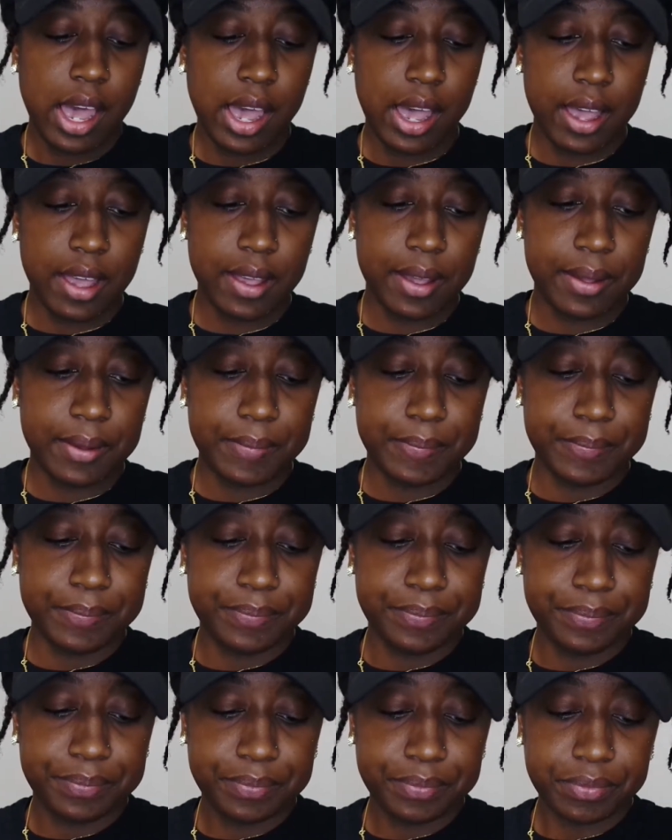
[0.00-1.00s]

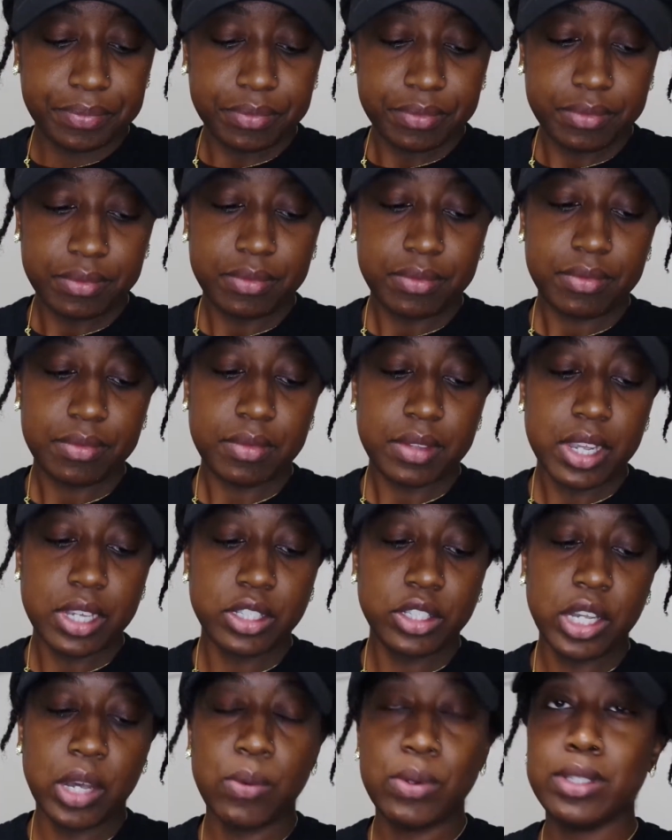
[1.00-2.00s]
Um,
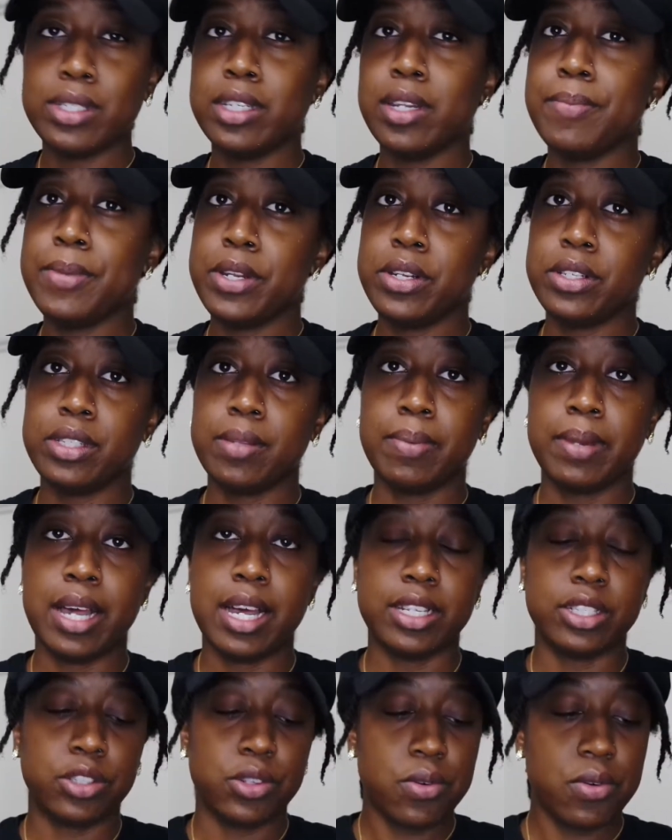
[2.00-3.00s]
so I went to the beauty
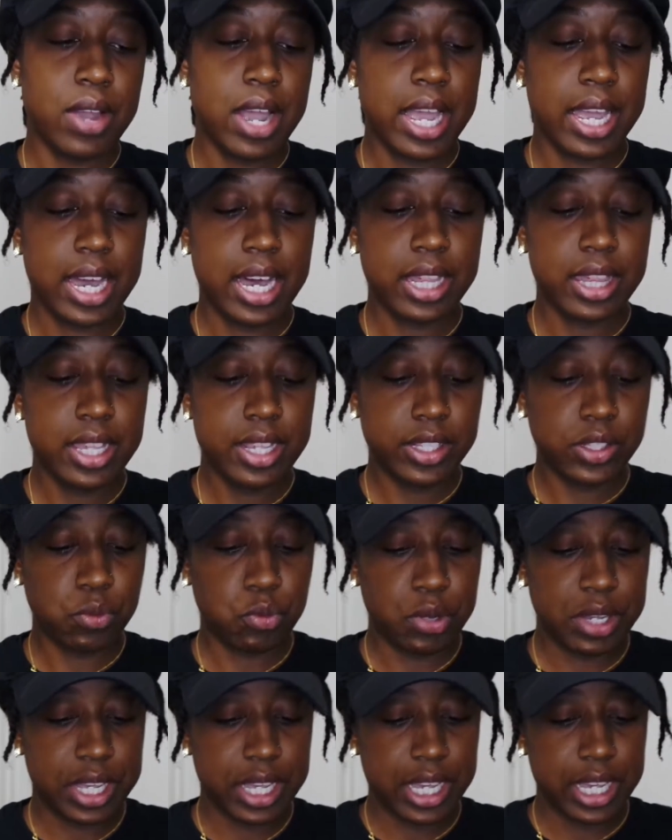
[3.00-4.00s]
supply store. I got this
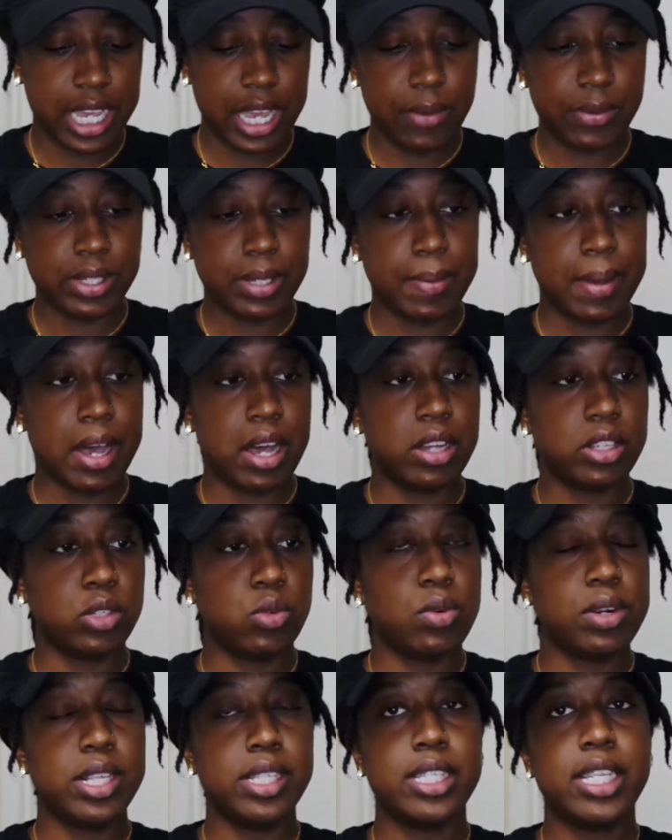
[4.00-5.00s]
wig. It was about
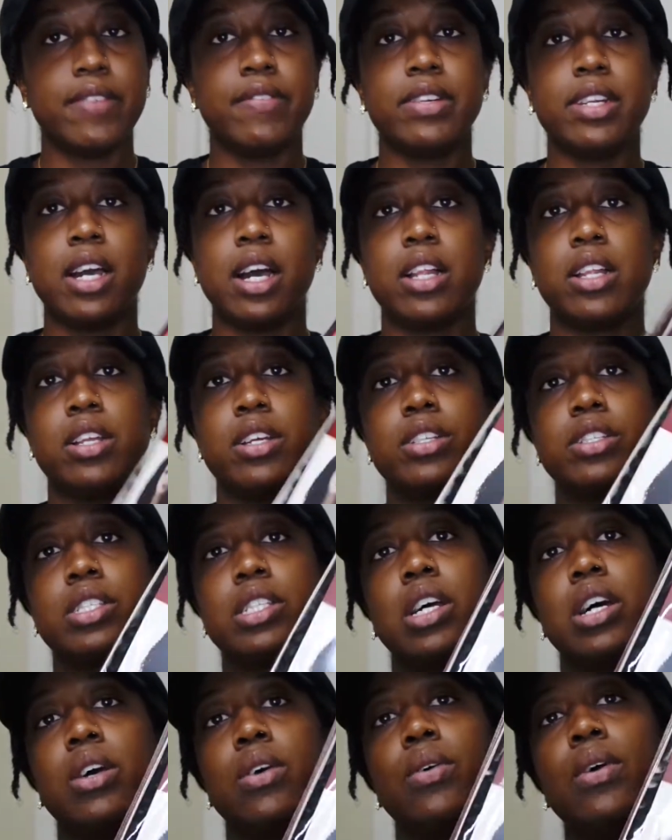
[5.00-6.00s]
$27,
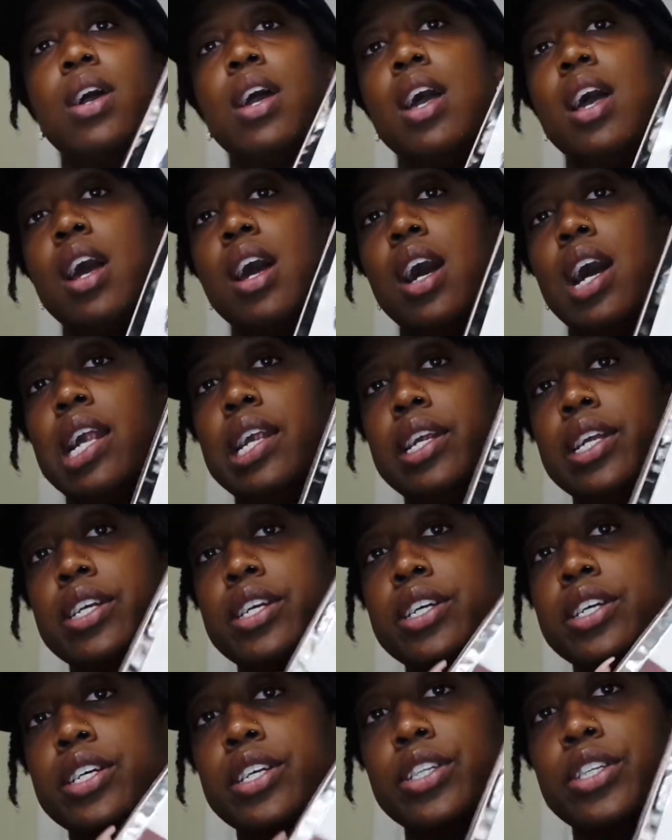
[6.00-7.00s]
so
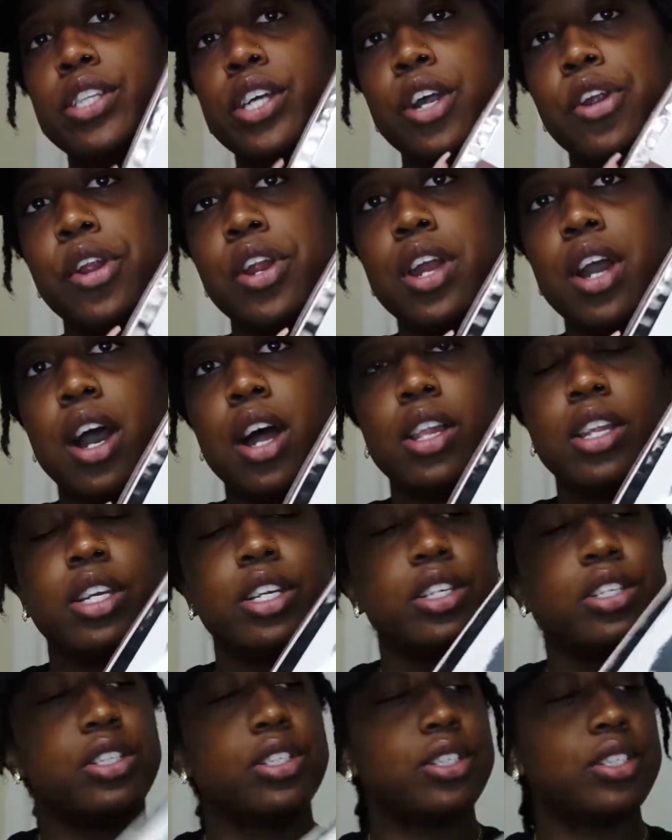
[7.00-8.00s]
under
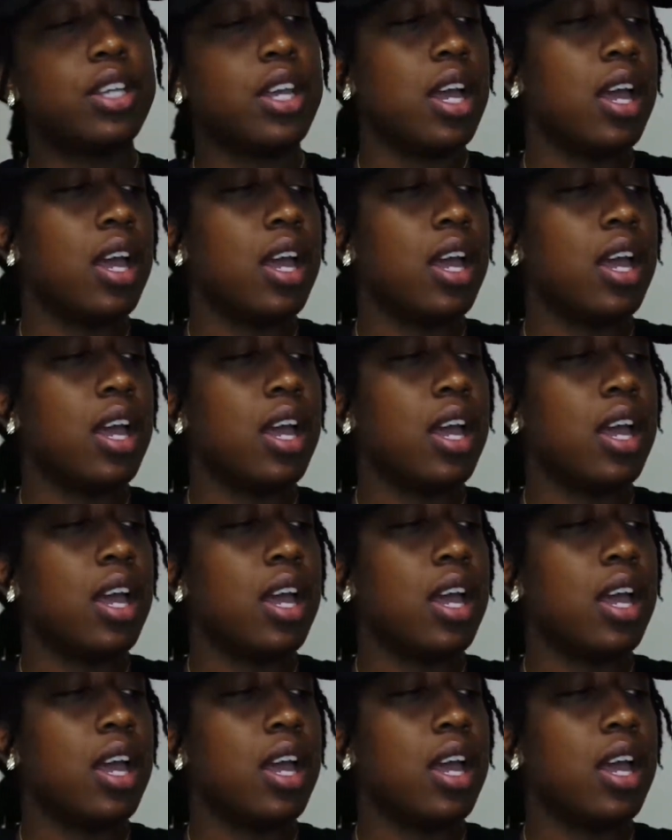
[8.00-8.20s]
$30.